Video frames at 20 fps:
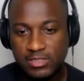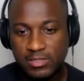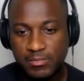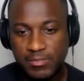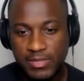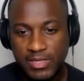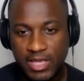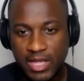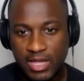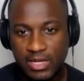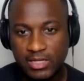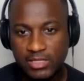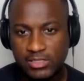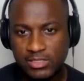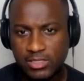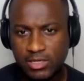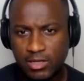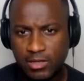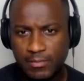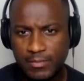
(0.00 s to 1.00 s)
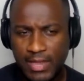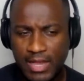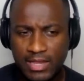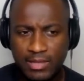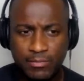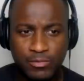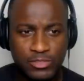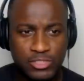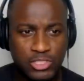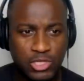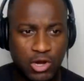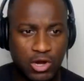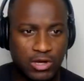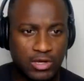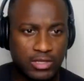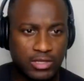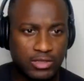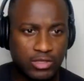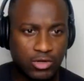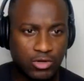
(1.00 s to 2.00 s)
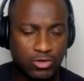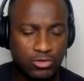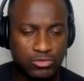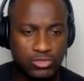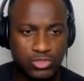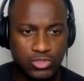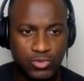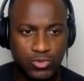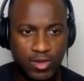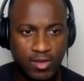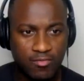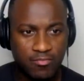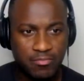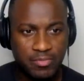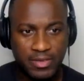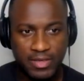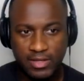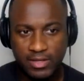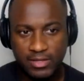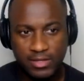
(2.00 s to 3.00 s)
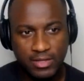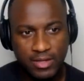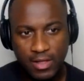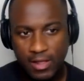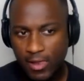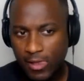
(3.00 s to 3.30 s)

to be honest. Um, that he would target those who have been,